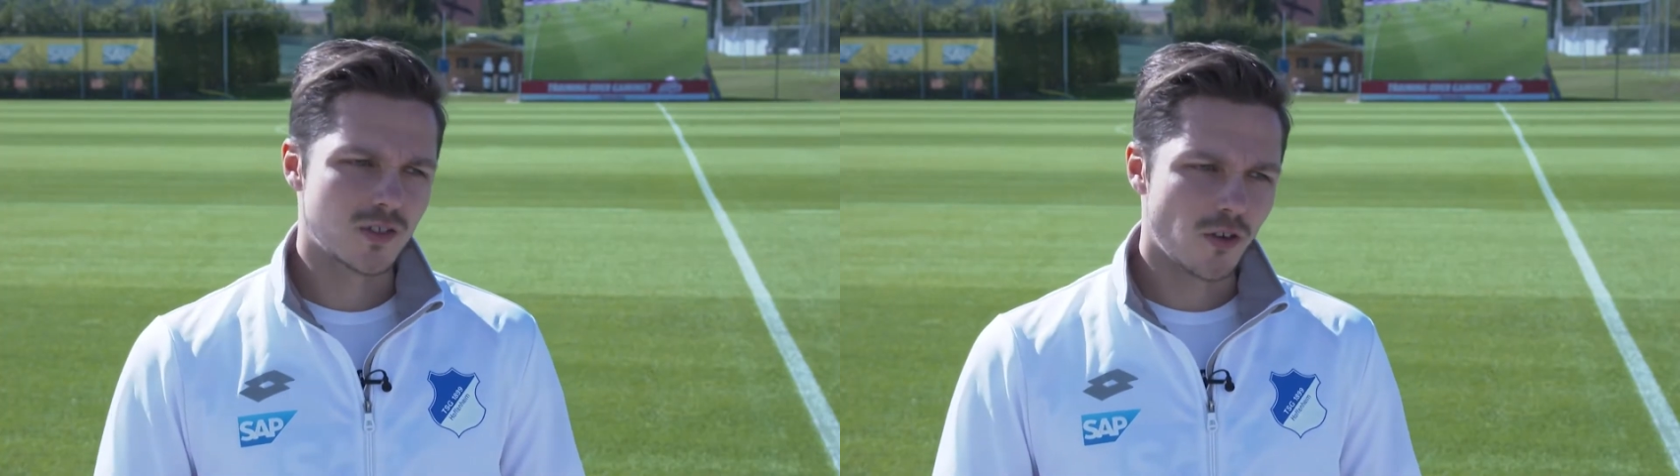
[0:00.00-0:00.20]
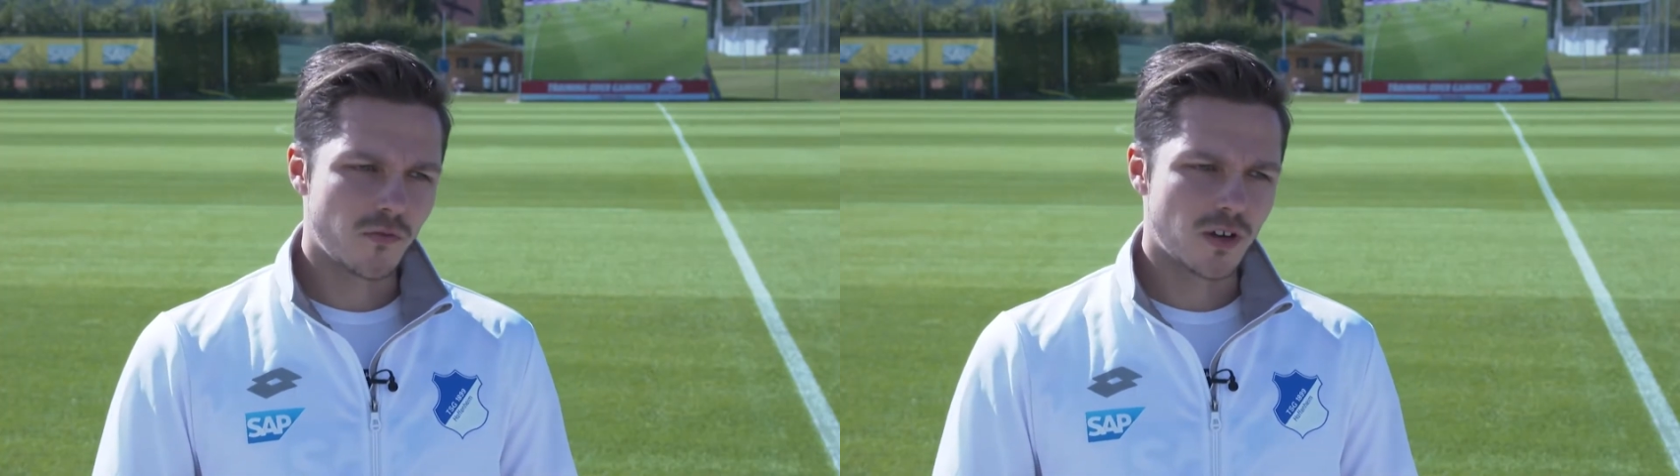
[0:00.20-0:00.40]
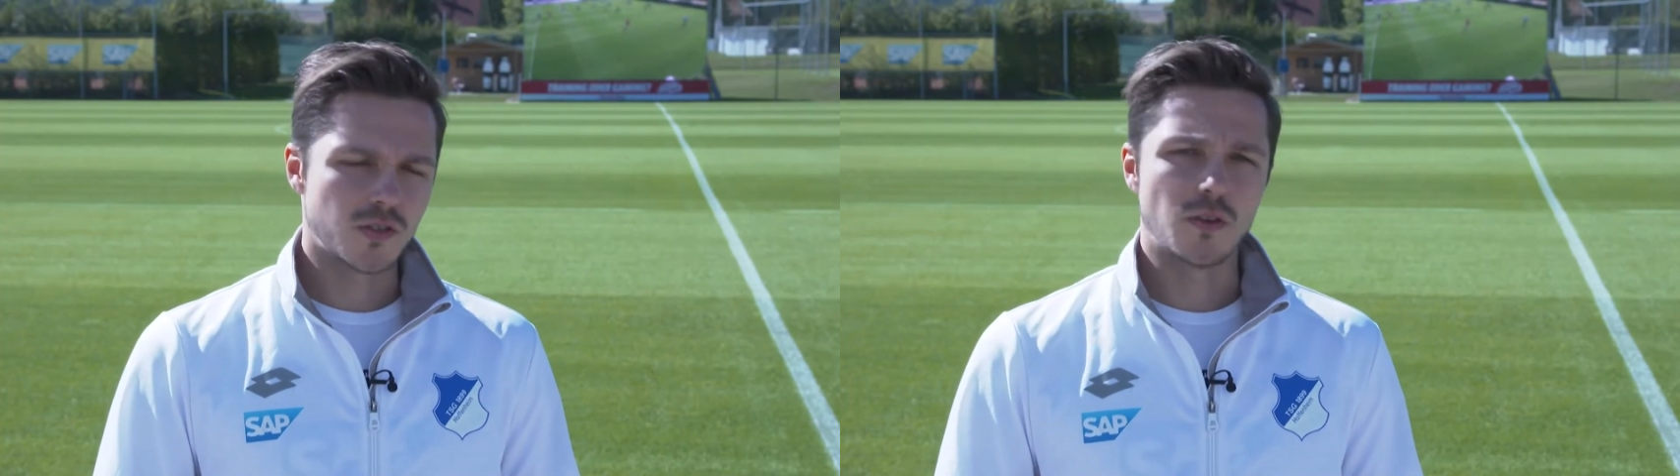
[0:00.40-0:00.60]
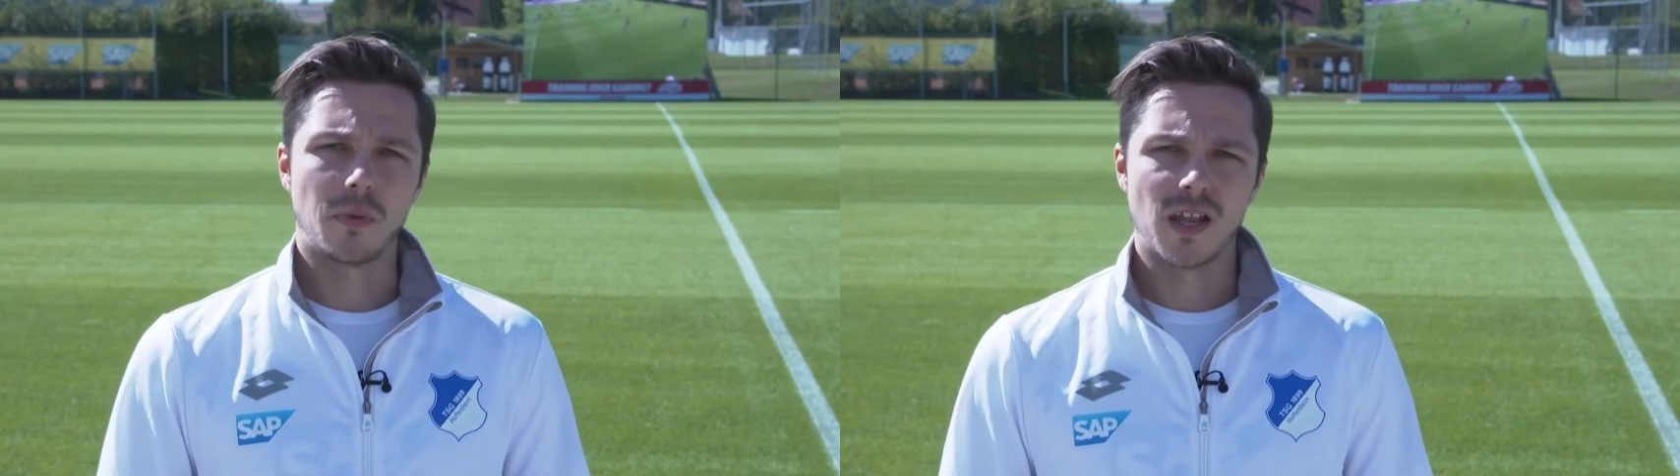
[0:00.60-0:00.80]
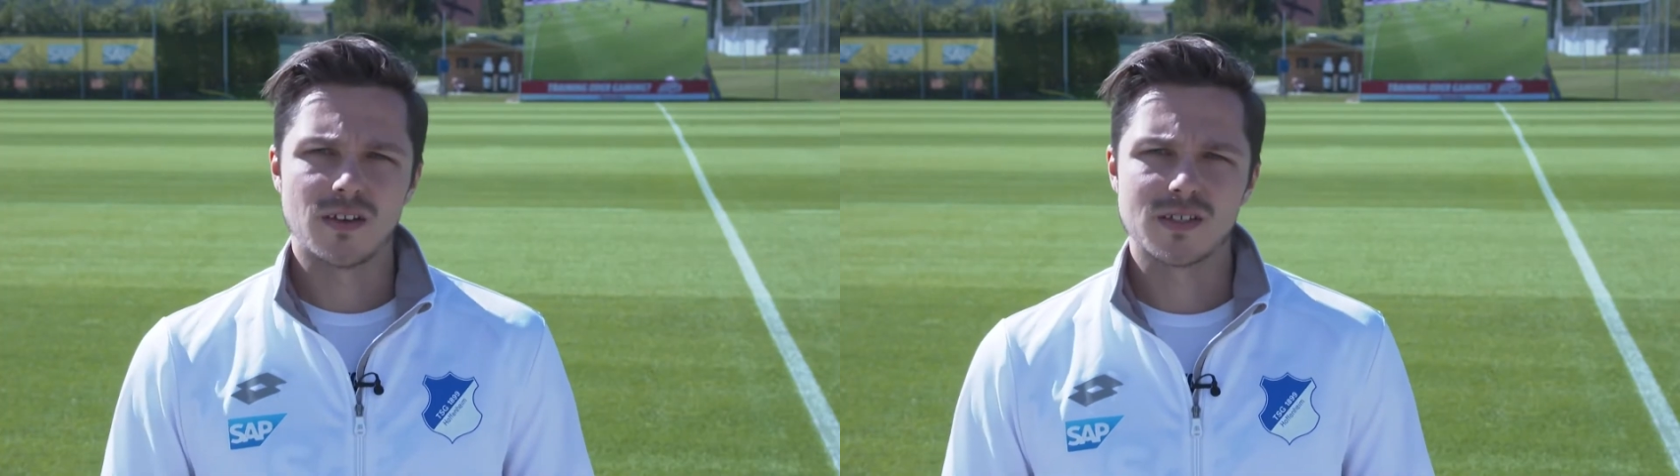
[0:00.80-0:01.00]
software to
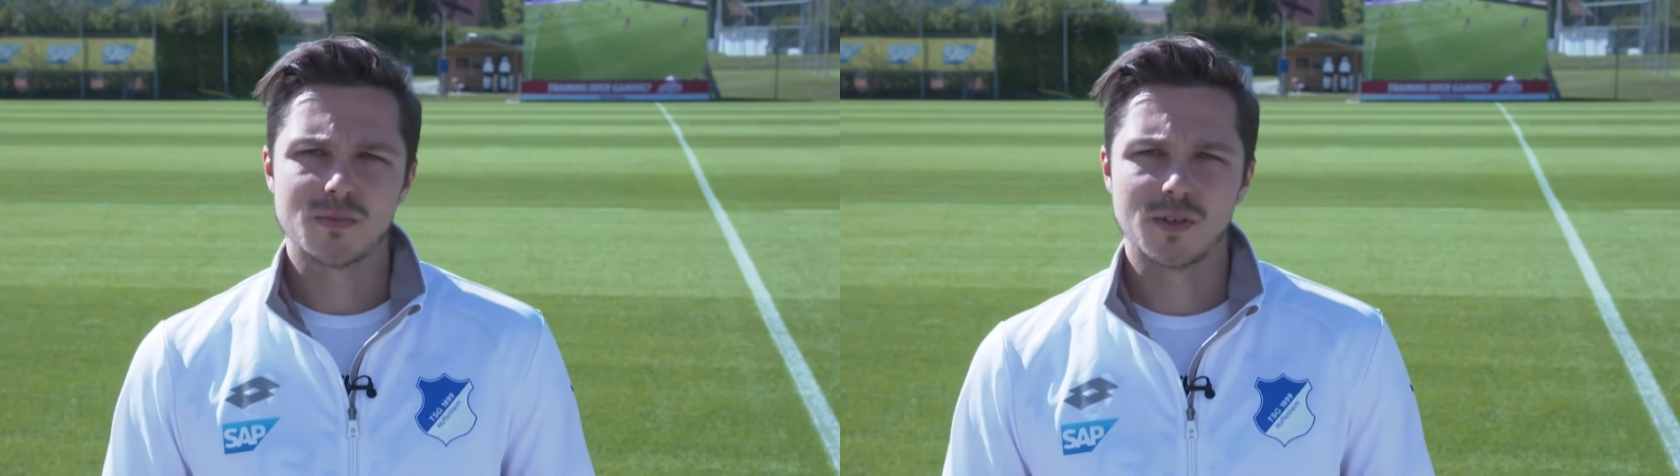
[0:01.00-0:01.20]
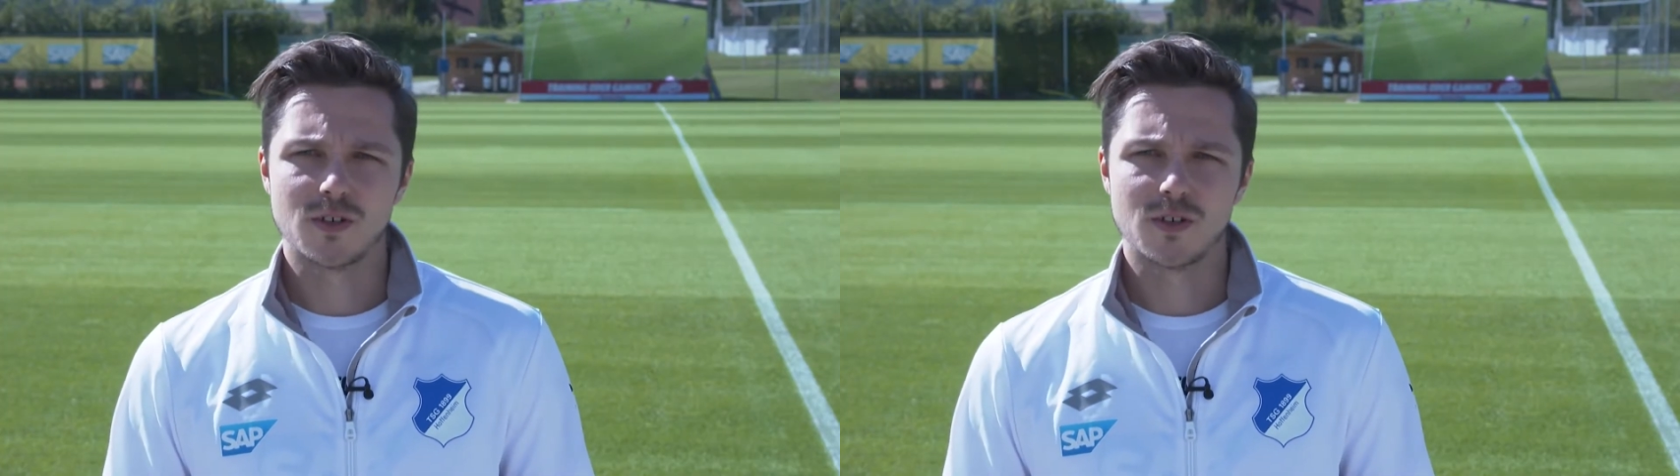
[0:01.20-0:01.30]
the players